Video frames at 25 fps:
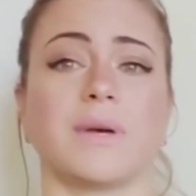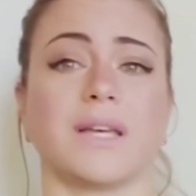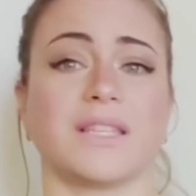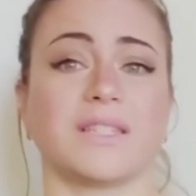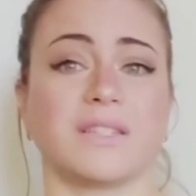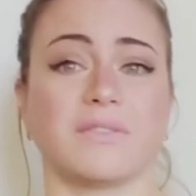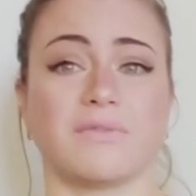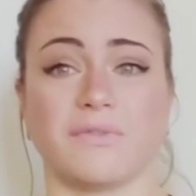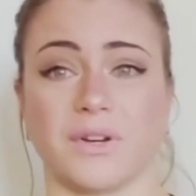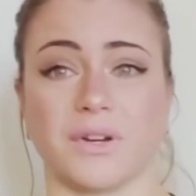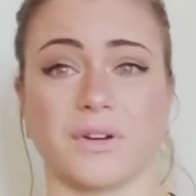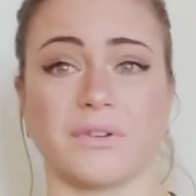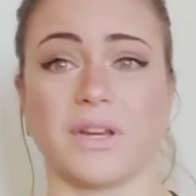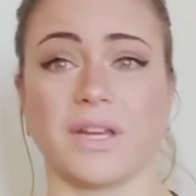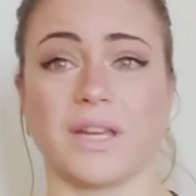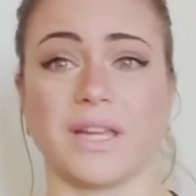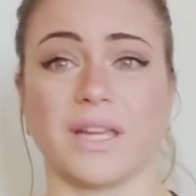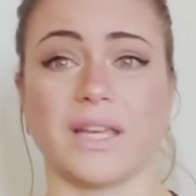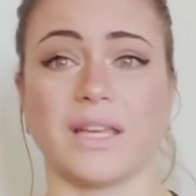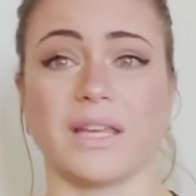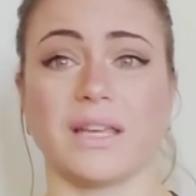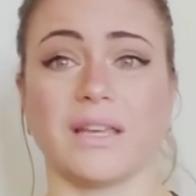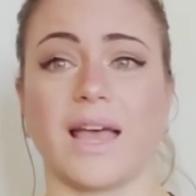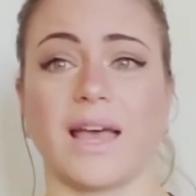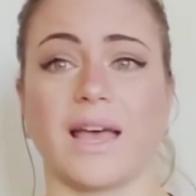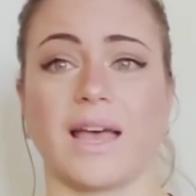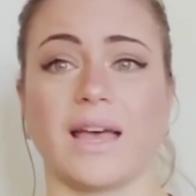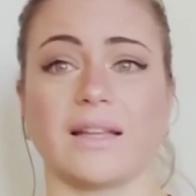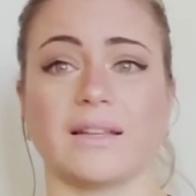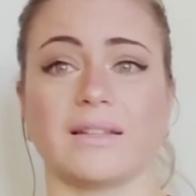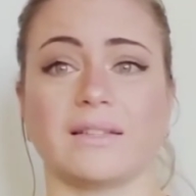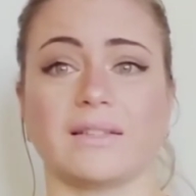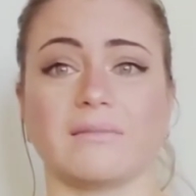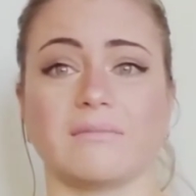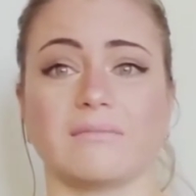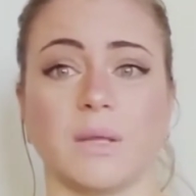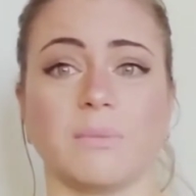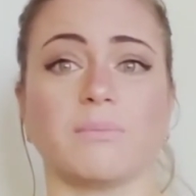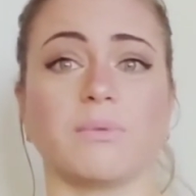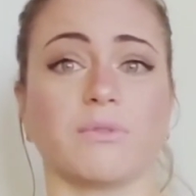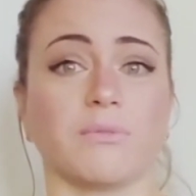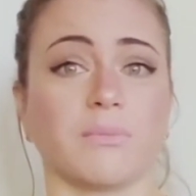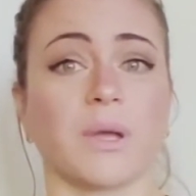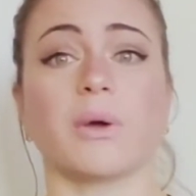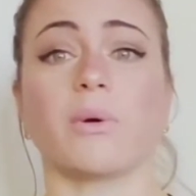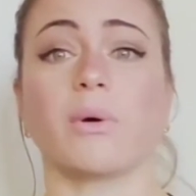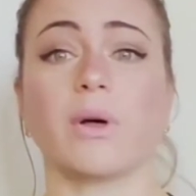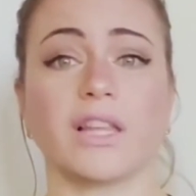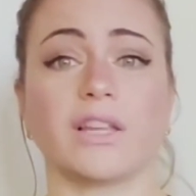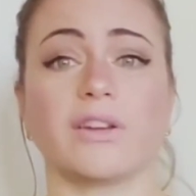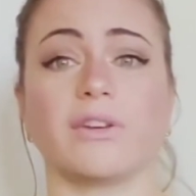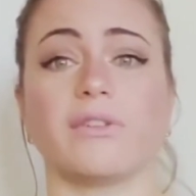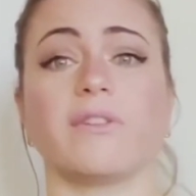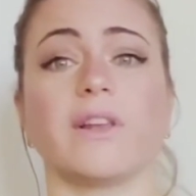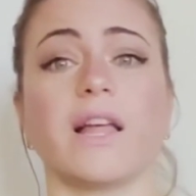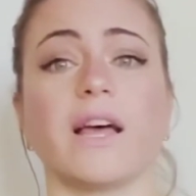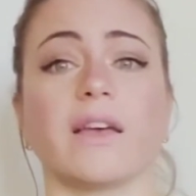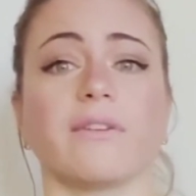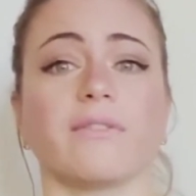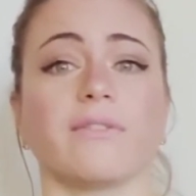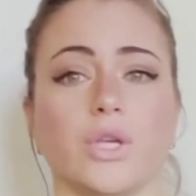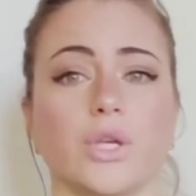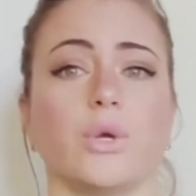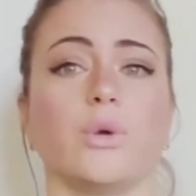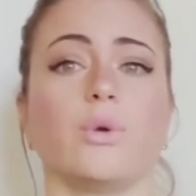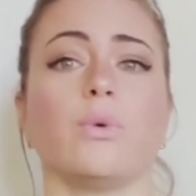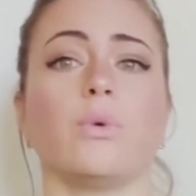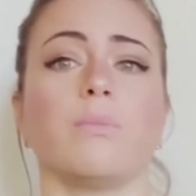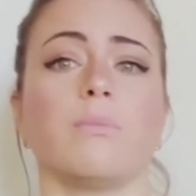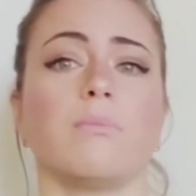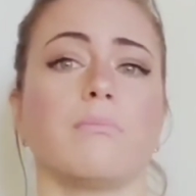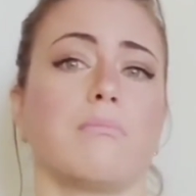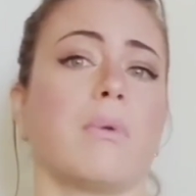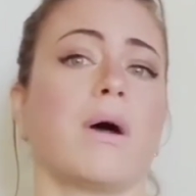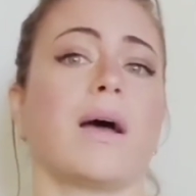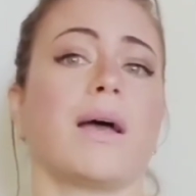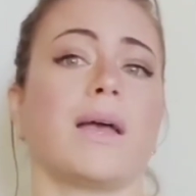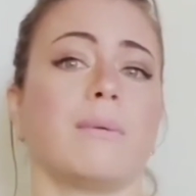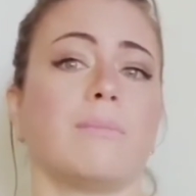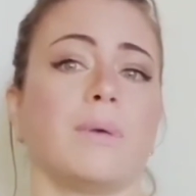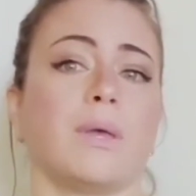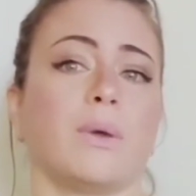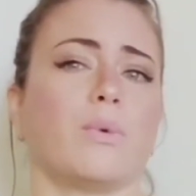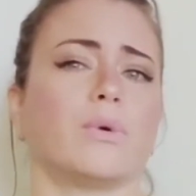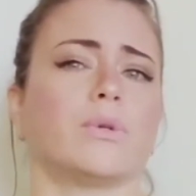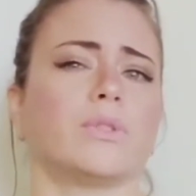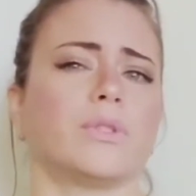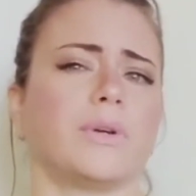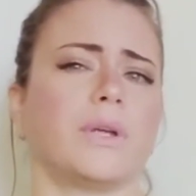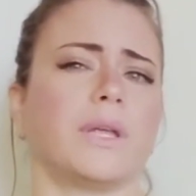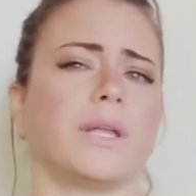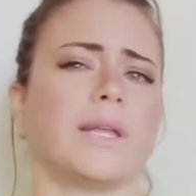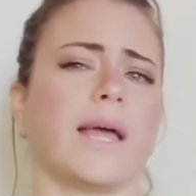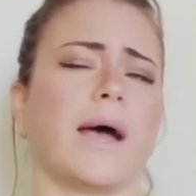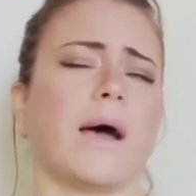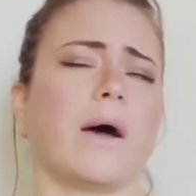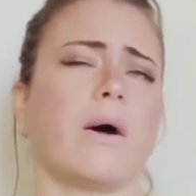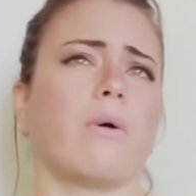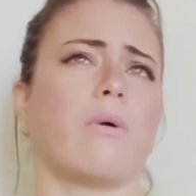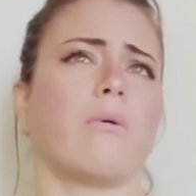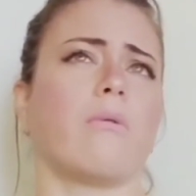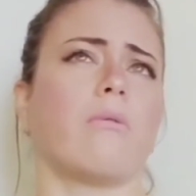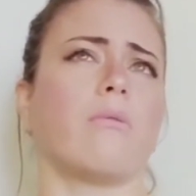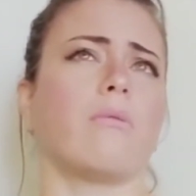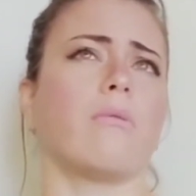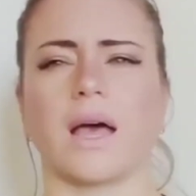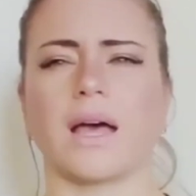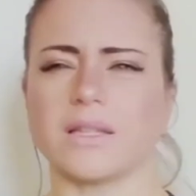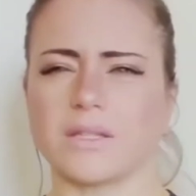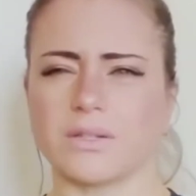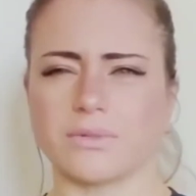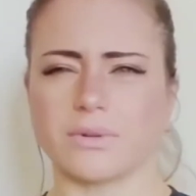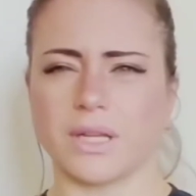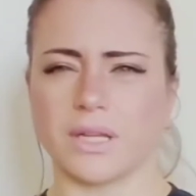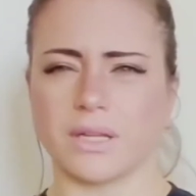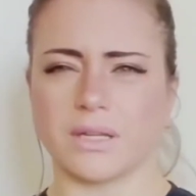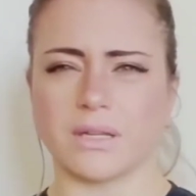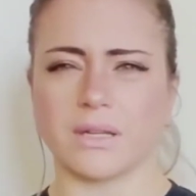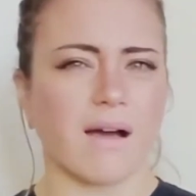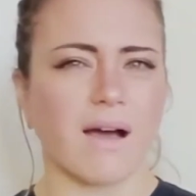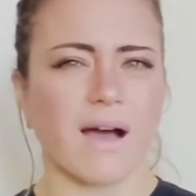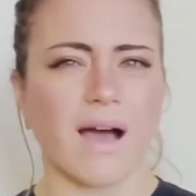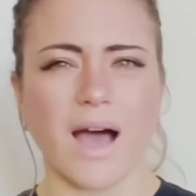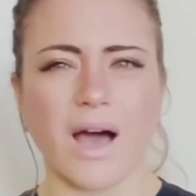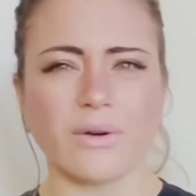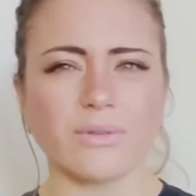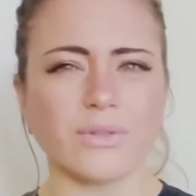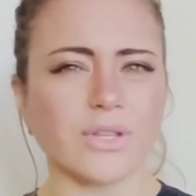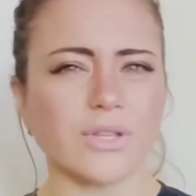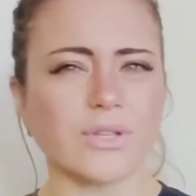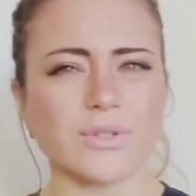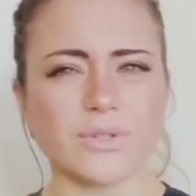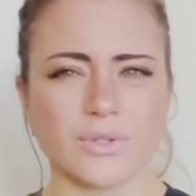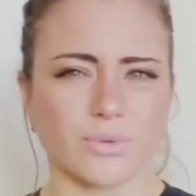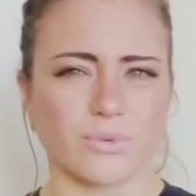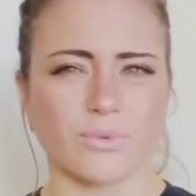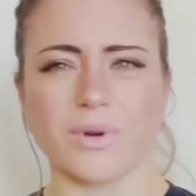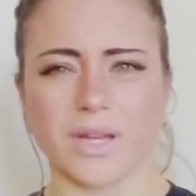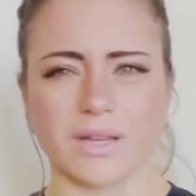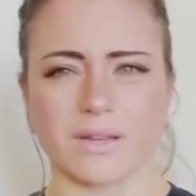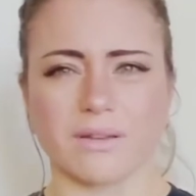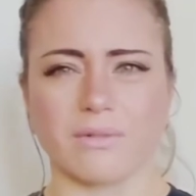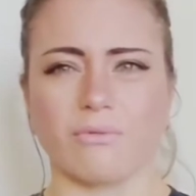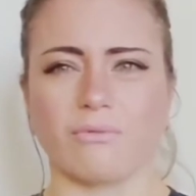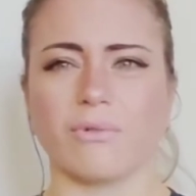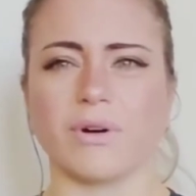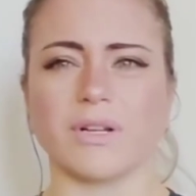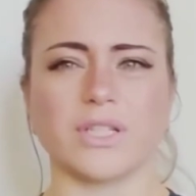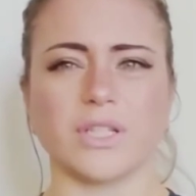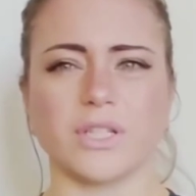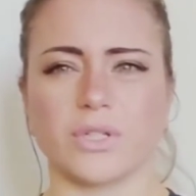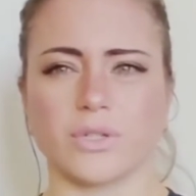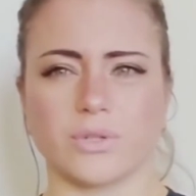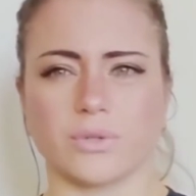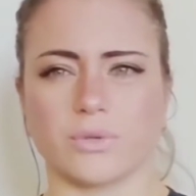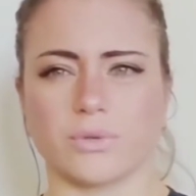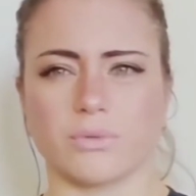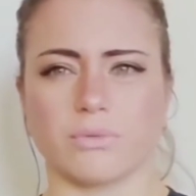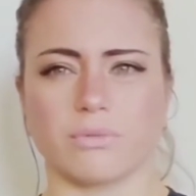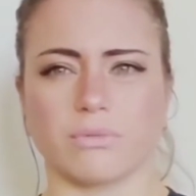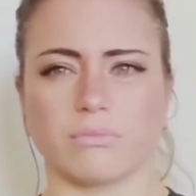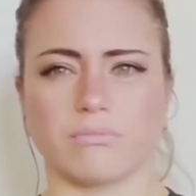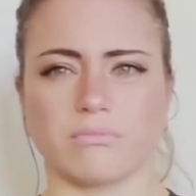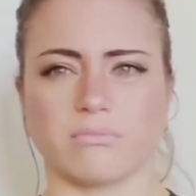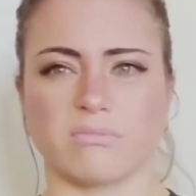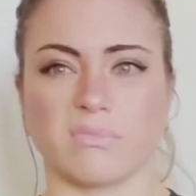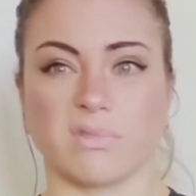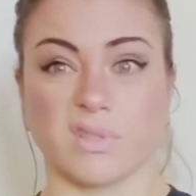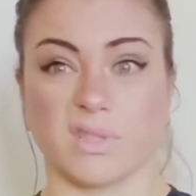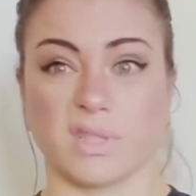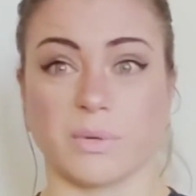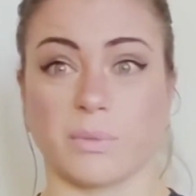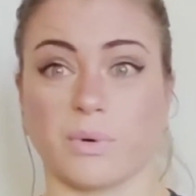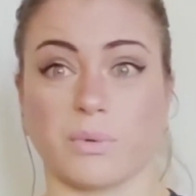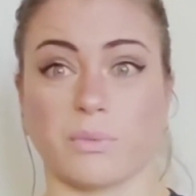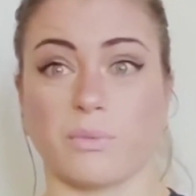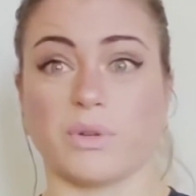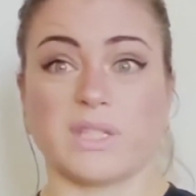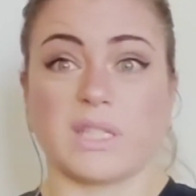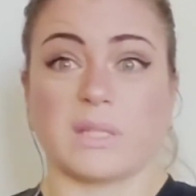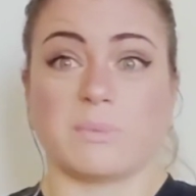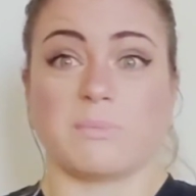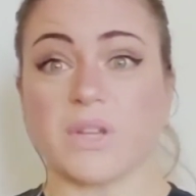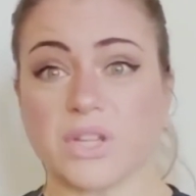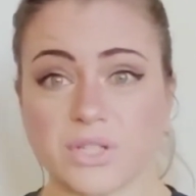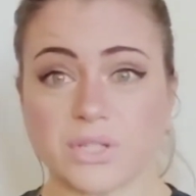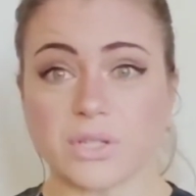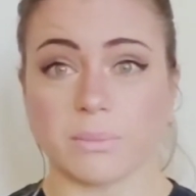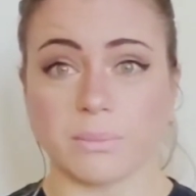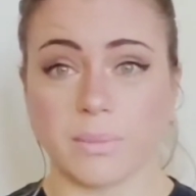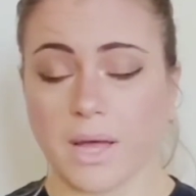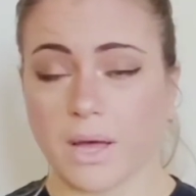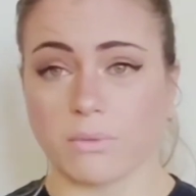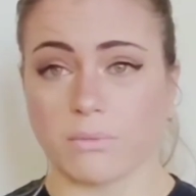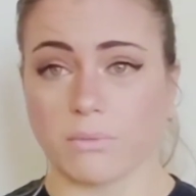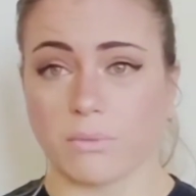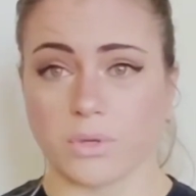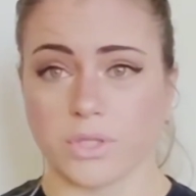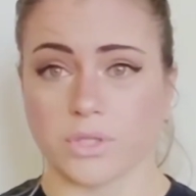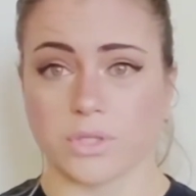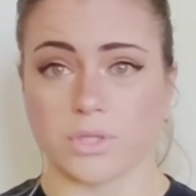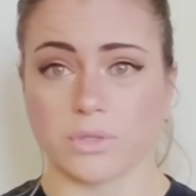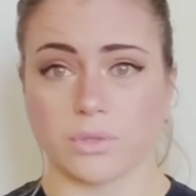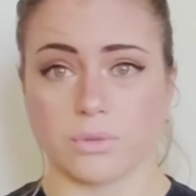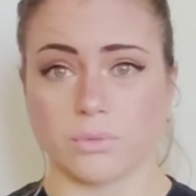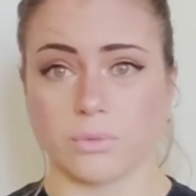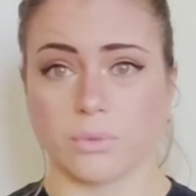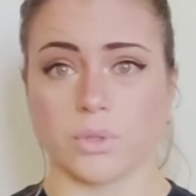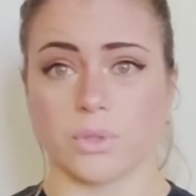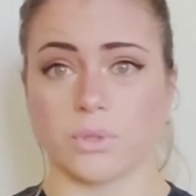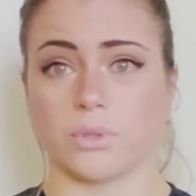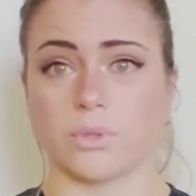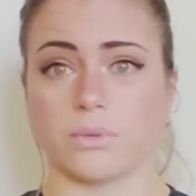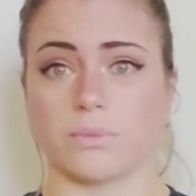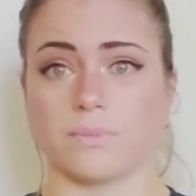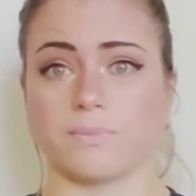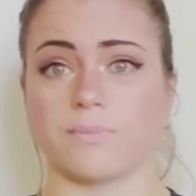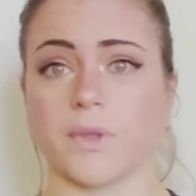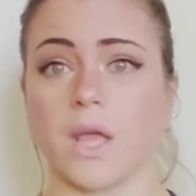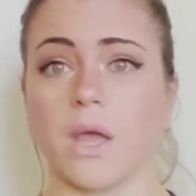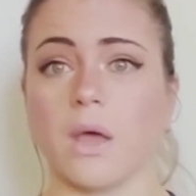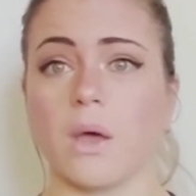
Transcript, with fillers: my severity, and improve my quality of life. You might be wondering now, Astrid, how do you do it? What do you do? What's special about what you do?